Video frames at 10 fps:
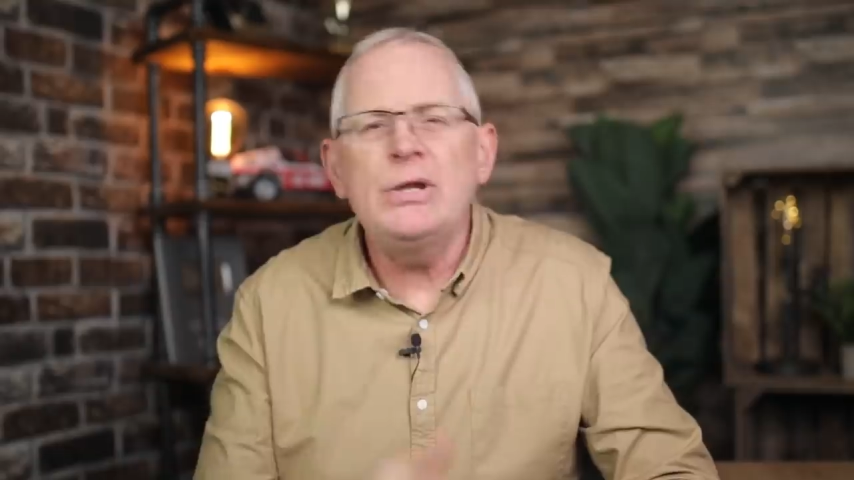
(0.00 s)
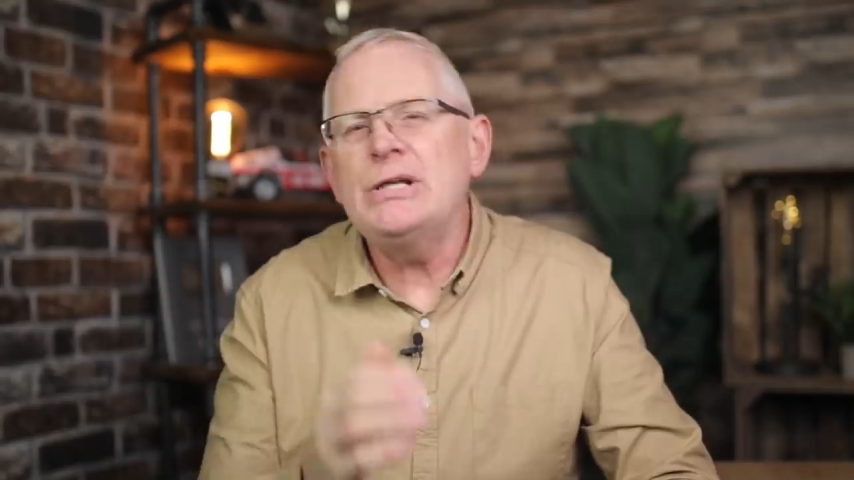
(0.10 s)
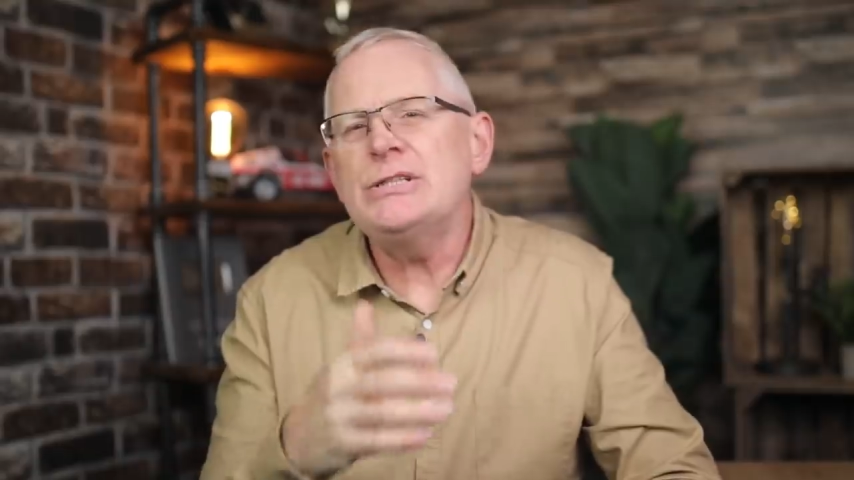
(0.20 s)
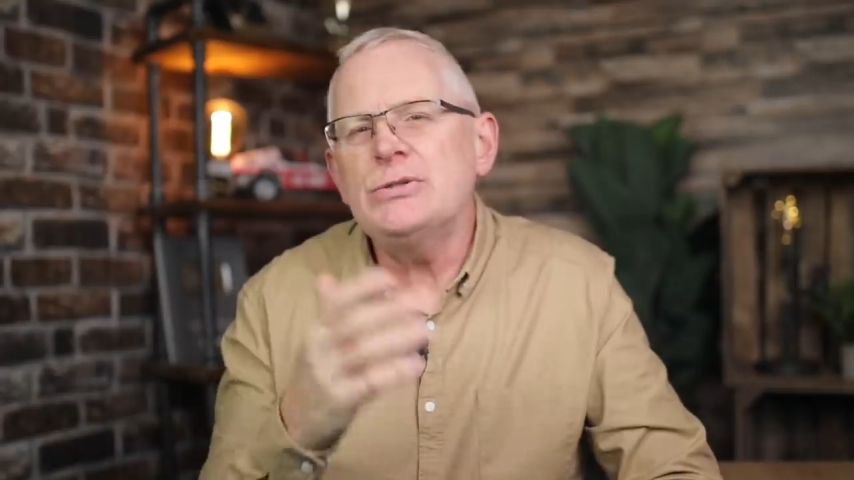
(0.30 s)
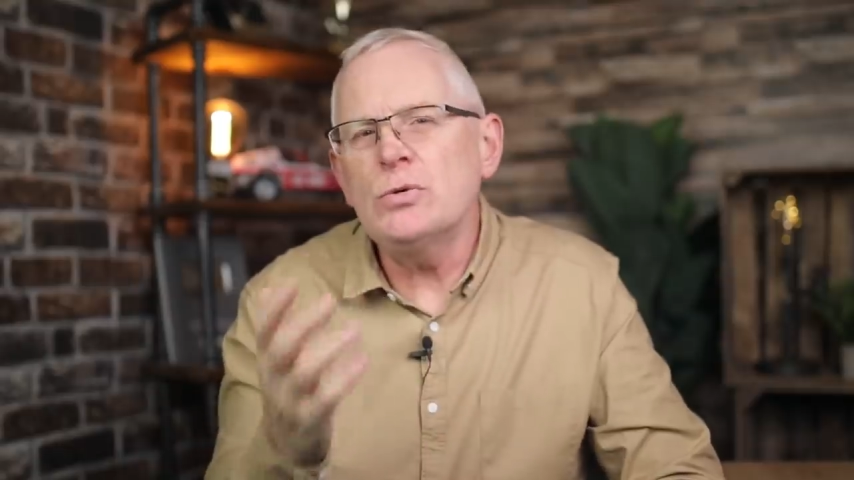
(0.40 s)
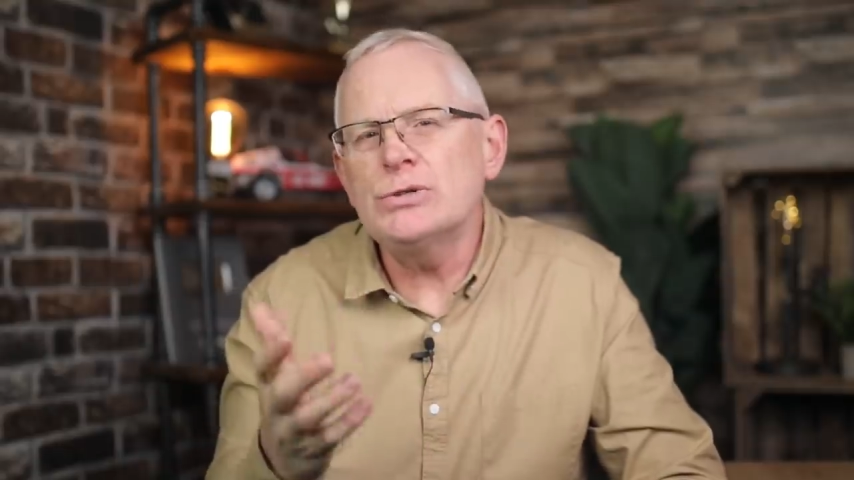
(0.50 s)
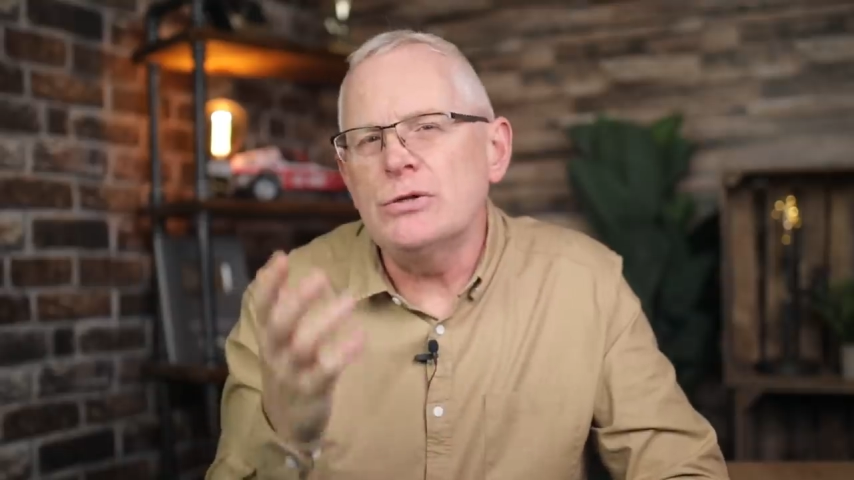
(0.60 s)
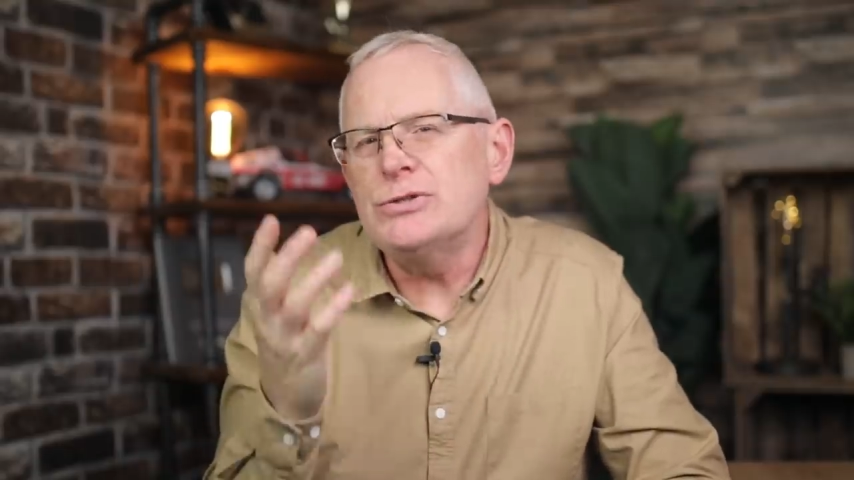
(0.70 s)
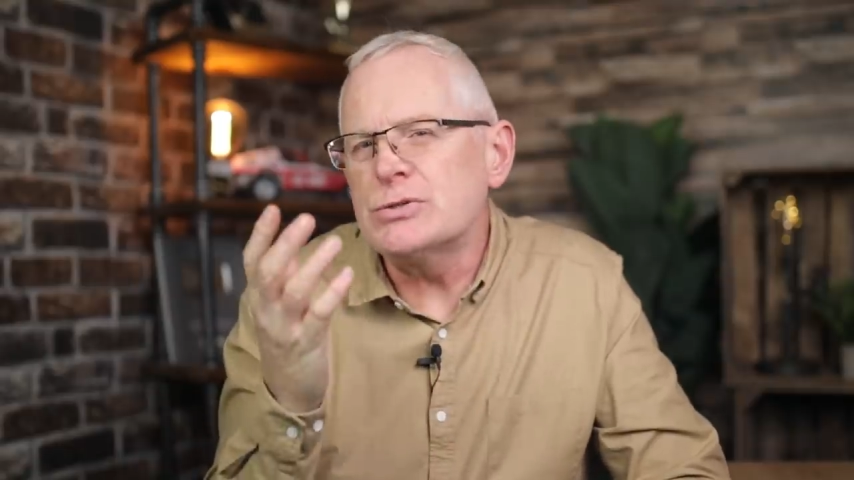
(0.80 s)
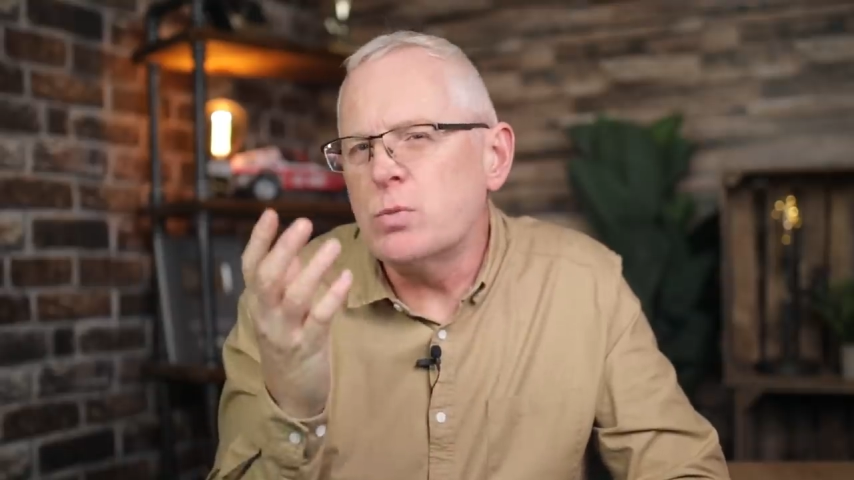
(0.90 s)
But this is
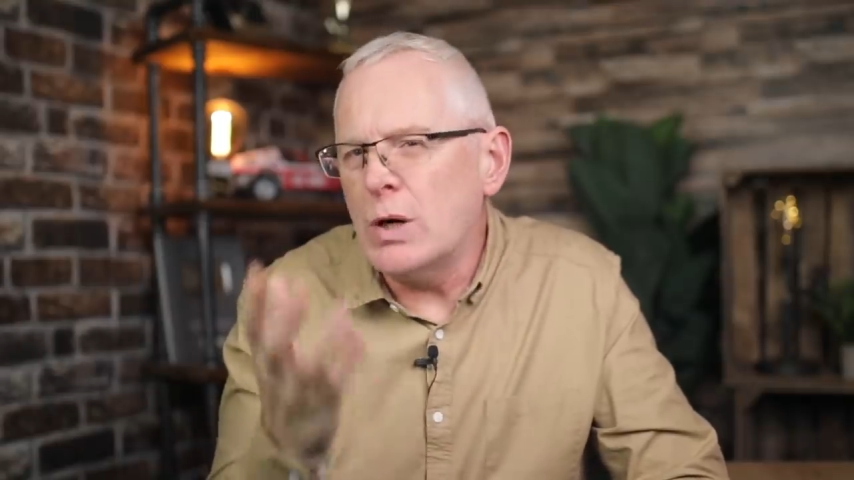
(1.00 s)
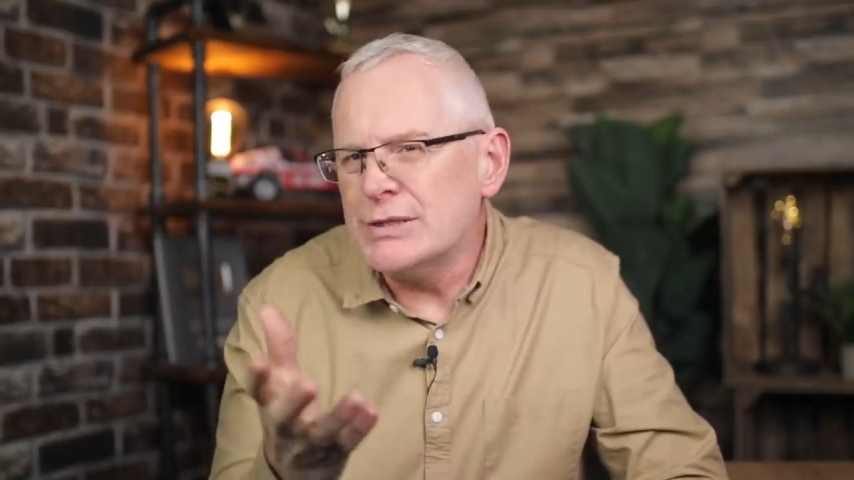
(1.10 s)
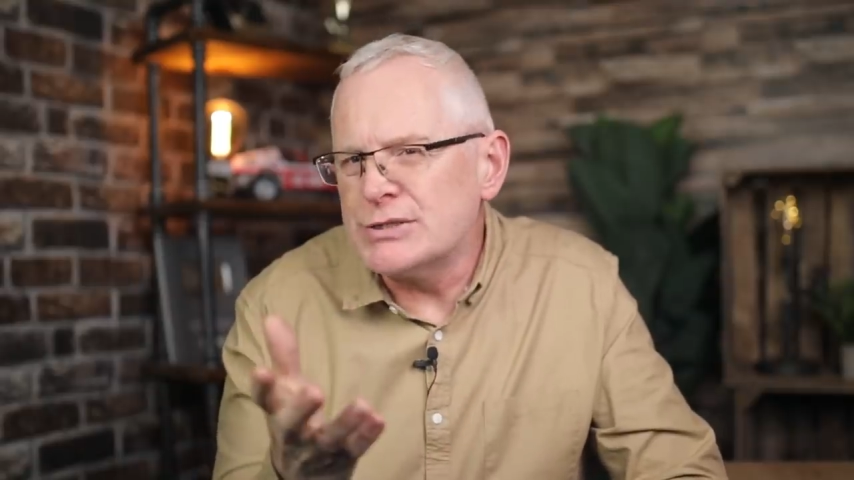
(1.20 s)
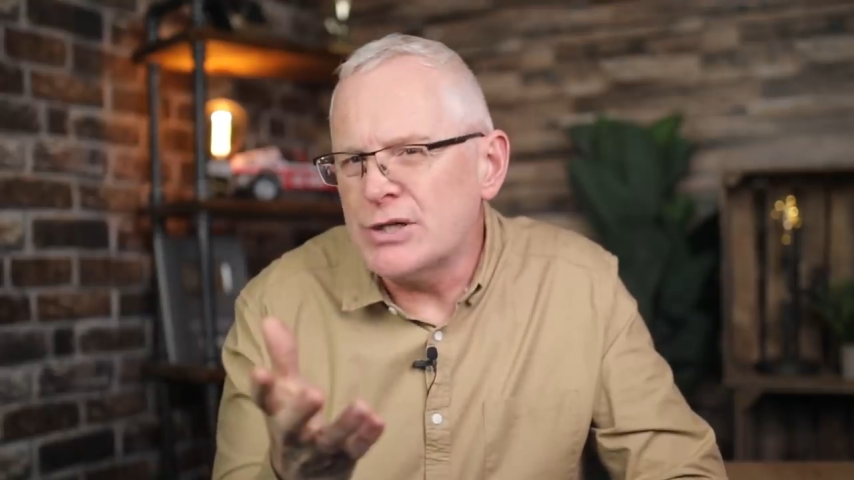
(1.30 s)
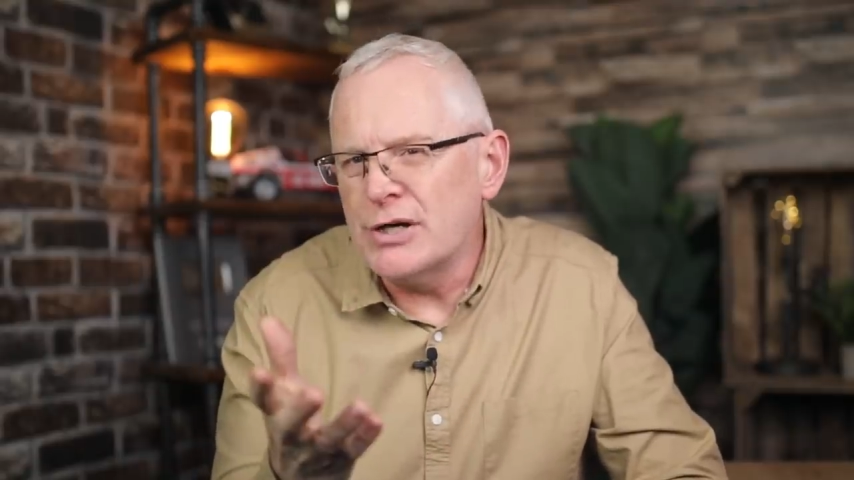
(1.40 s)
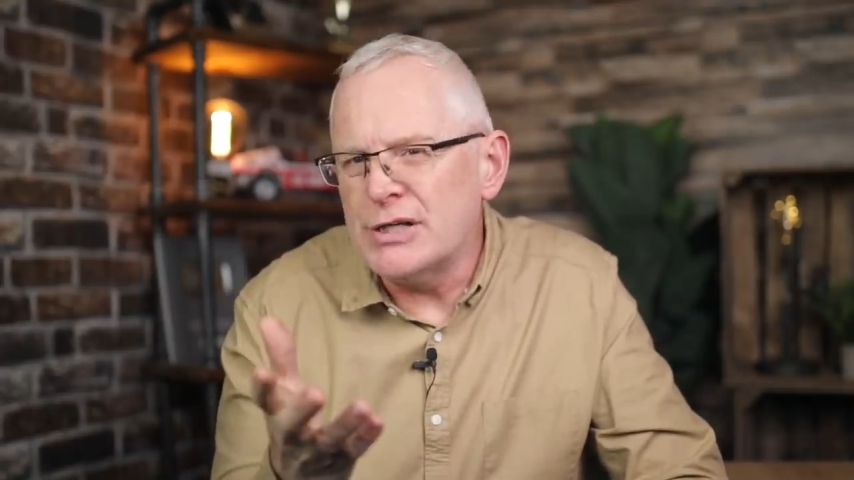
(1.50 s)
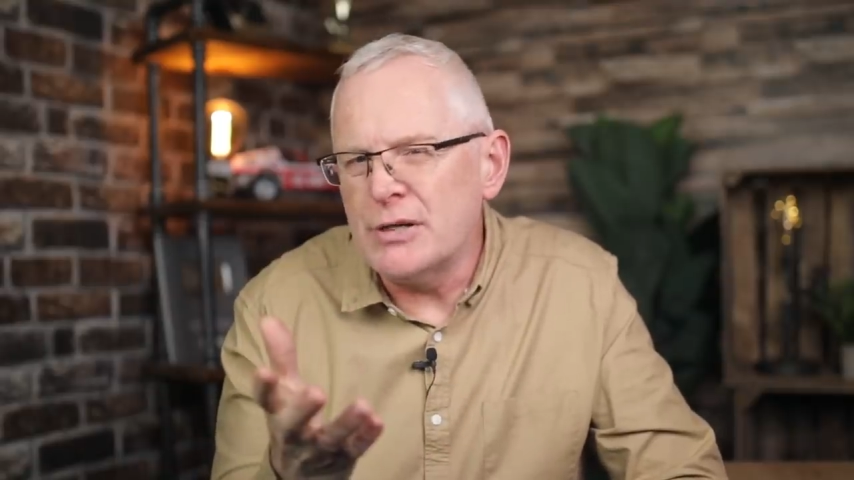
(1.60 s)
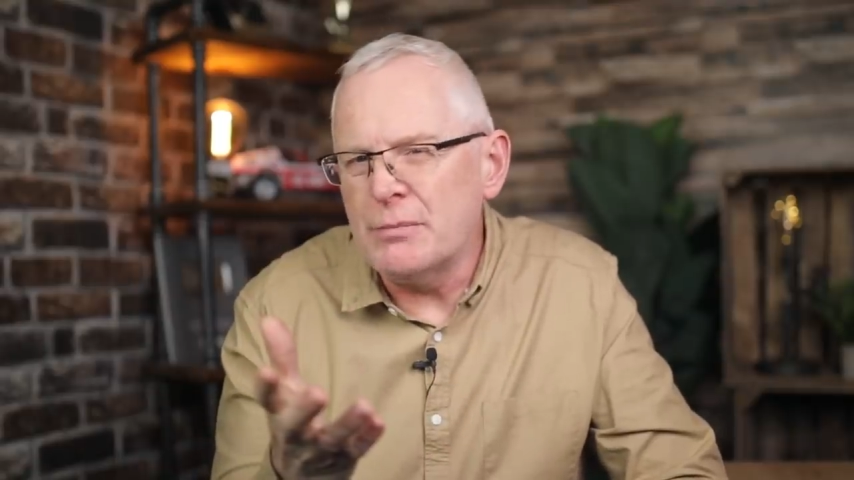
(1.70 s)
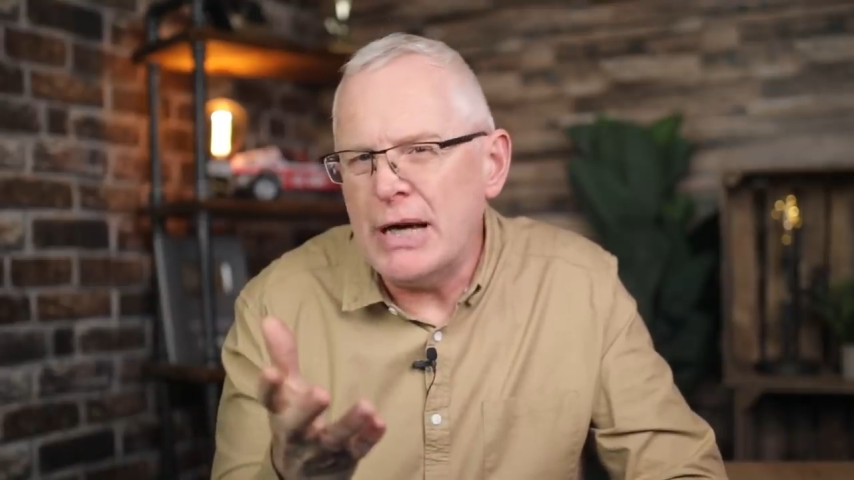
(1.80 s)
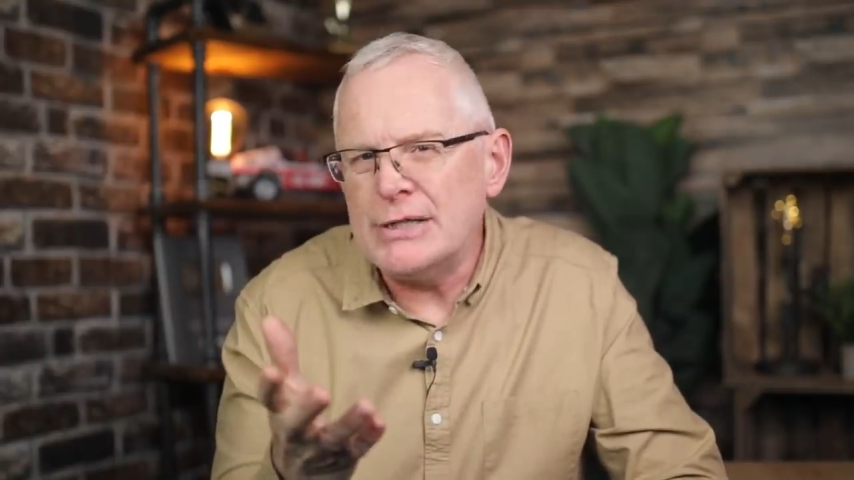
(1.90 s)
also just one side
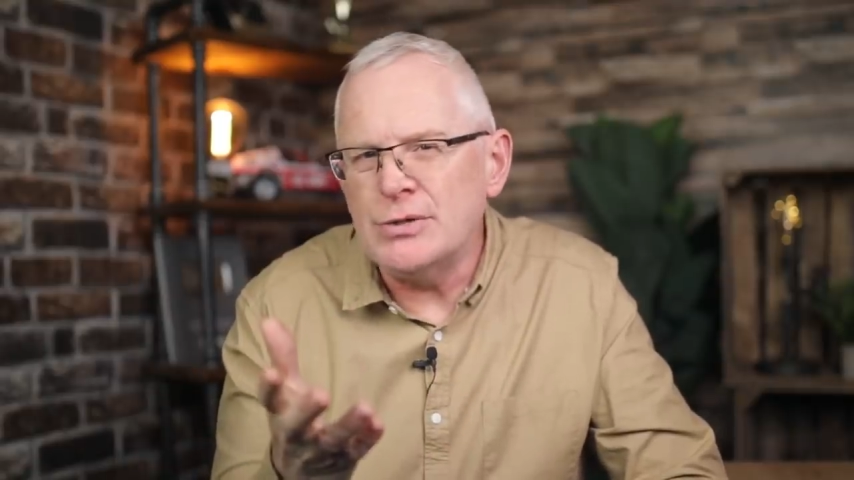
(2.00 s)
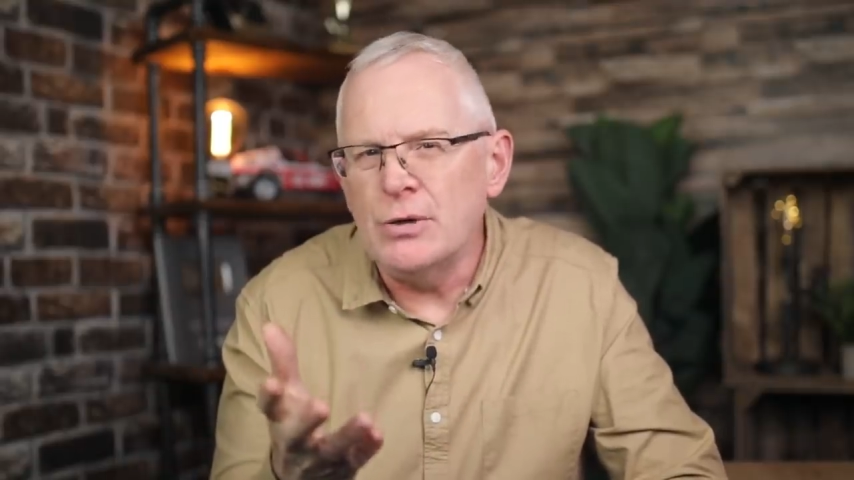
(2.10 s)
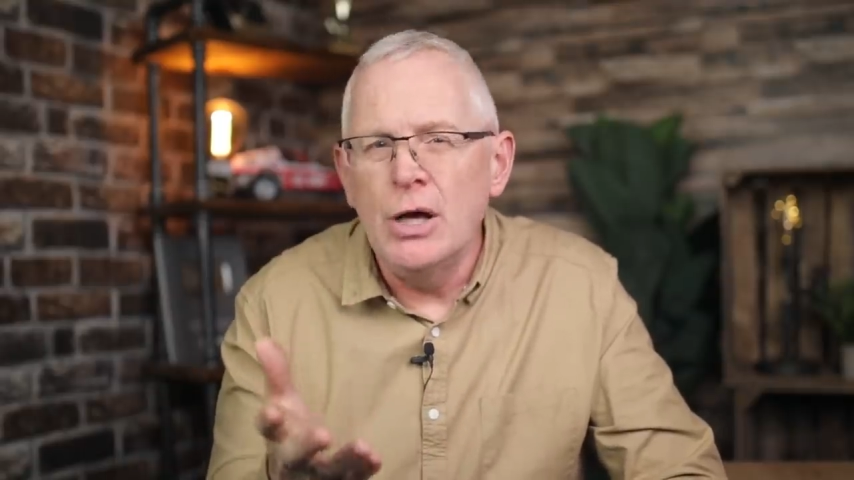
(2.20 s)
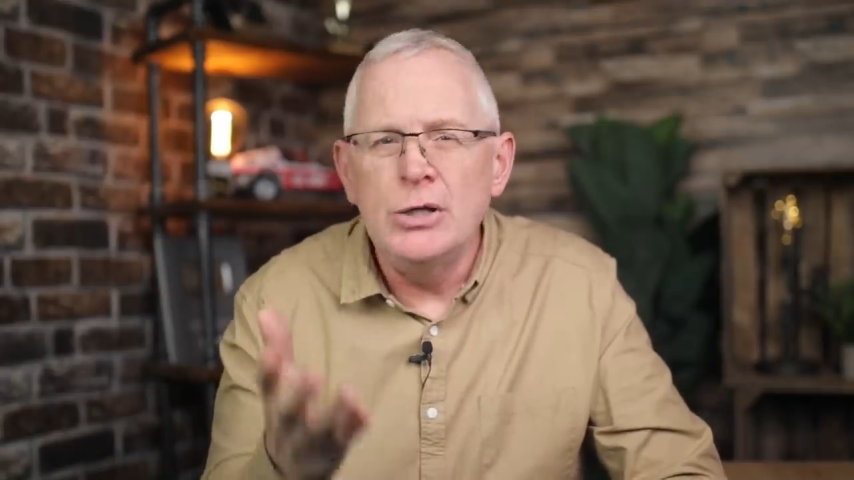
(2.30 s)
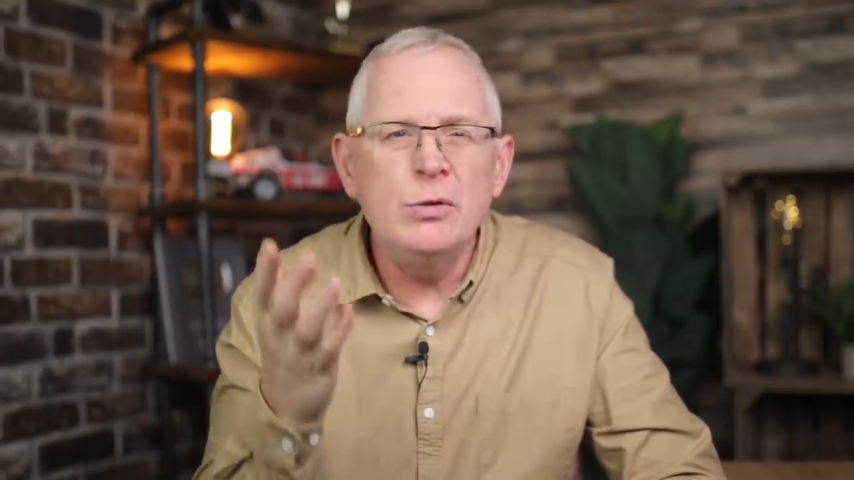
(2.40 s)
of the battle.